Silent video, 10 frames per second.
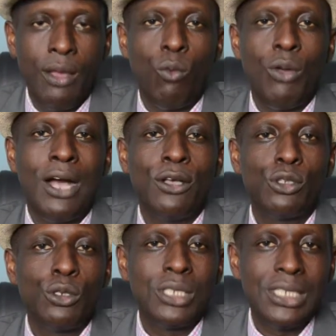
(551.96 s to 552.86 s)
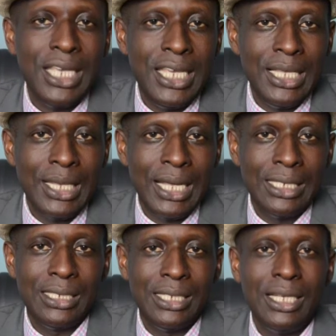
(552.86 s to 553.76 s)
We are also saying
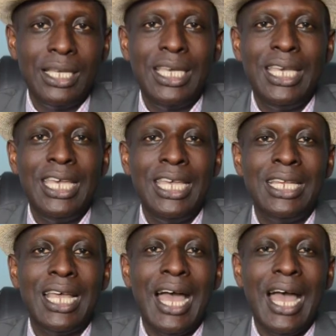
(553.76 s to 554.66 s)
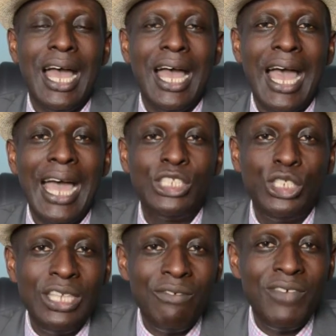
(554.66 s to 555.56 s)
that in
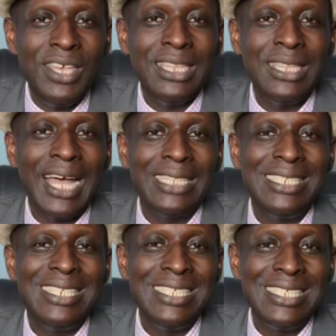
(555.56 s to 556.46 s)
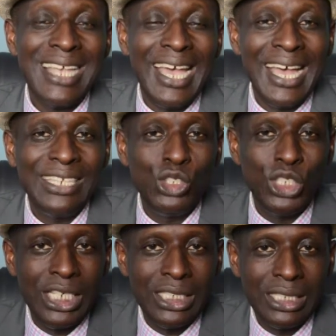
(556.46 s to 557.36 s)
achieving that desired
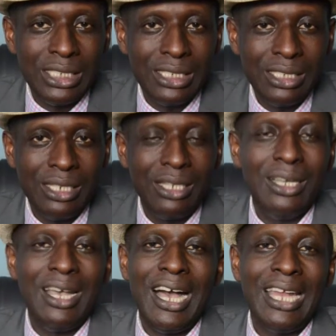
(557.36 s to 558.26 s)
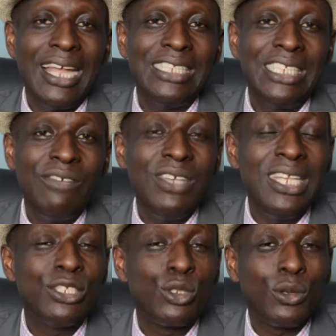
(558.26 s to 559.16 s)
change and achieving
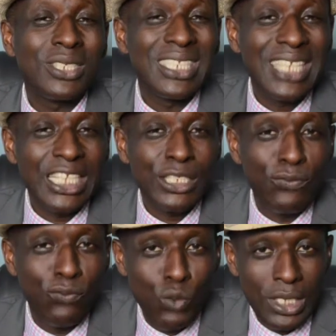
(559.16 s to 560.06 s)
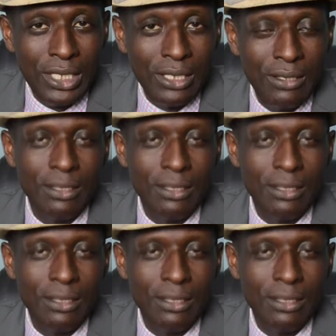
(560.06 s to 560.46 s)
it successfully,